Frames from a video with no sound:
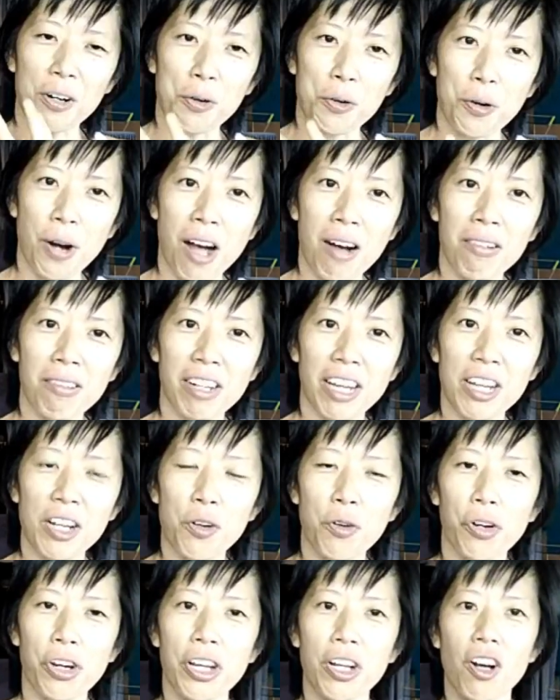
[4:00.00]
grounding
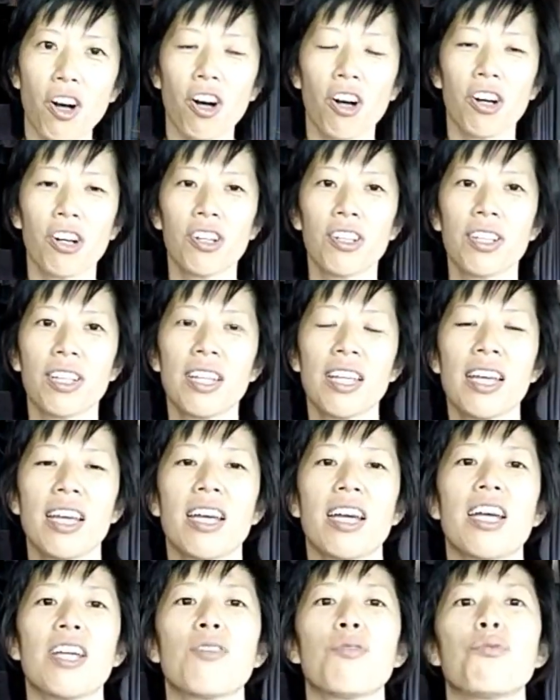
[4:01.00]
going on
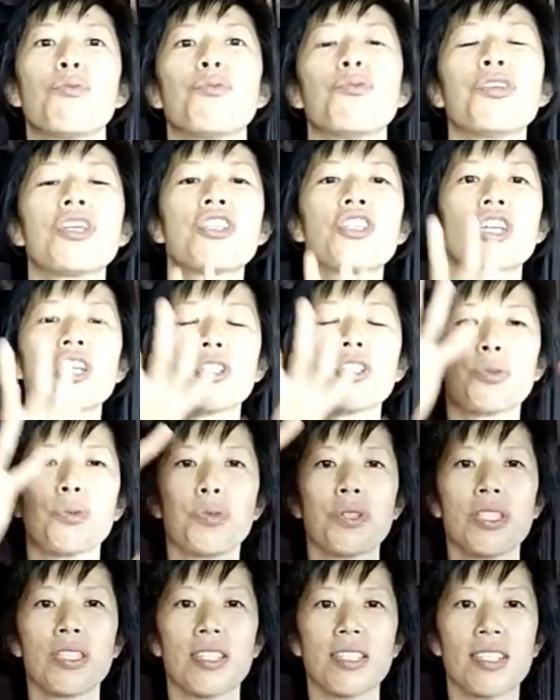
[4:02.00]
and reaching
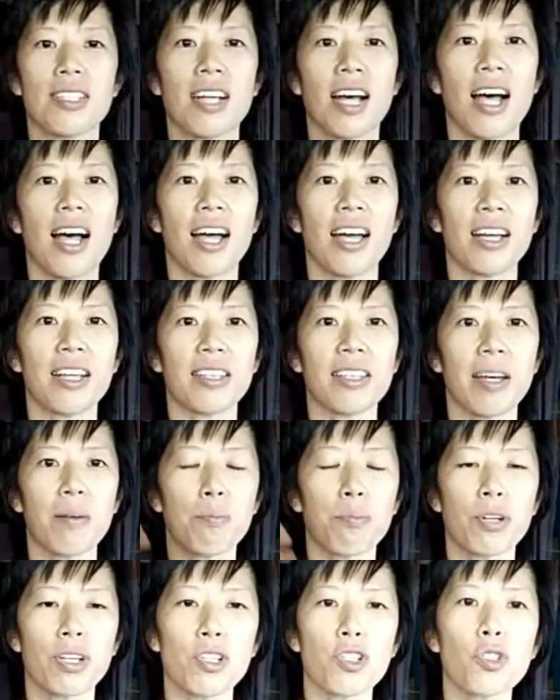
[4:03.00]
towards the sky that
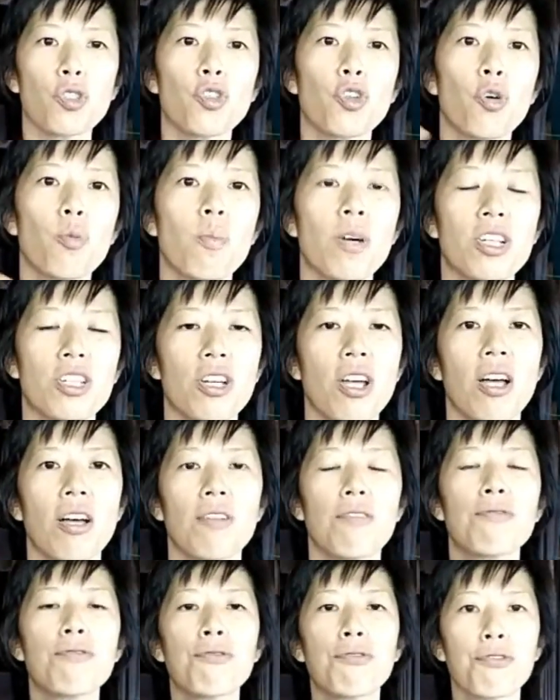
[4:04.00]
brings so much
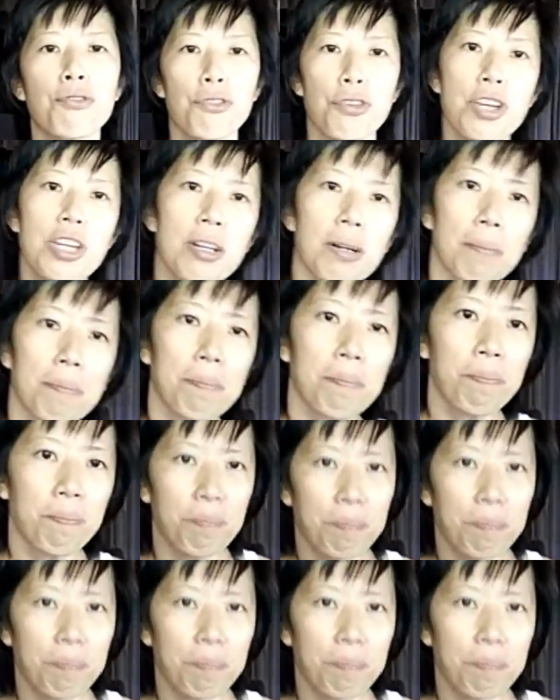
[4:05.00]
freedom